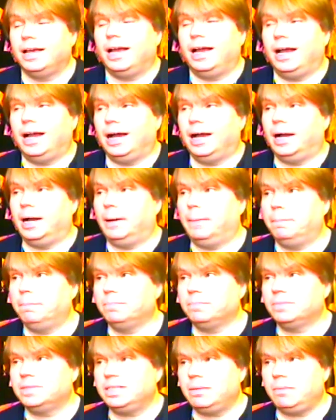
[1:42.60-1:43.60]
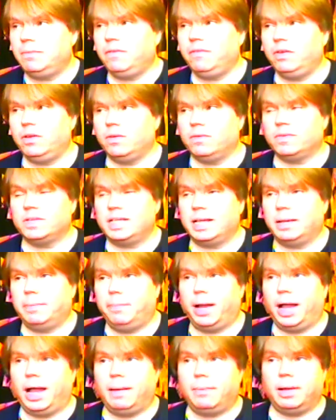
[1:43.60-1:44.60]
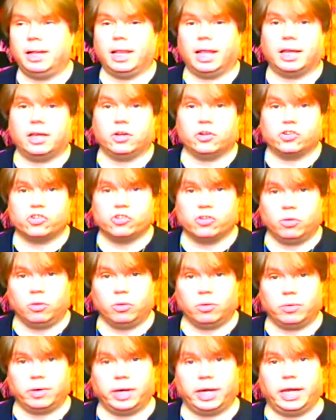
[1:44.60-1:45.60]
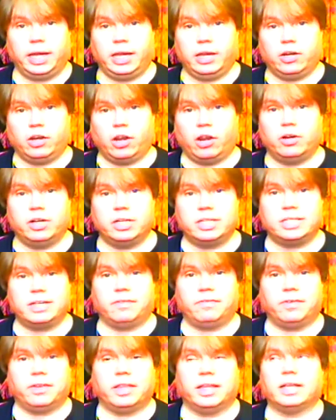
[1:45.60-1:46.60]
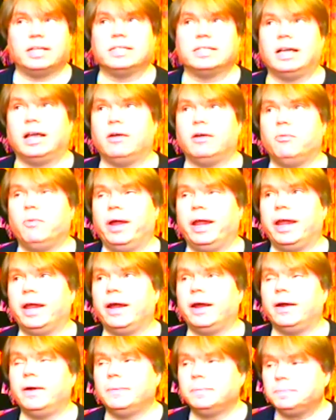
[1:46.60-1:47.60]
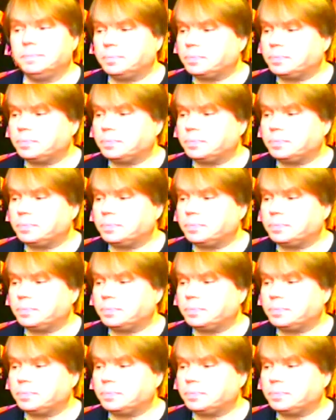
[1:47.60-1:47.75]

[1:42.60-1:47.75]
Some of you have said, Bob, I like your jewelry. You notice different things I wear.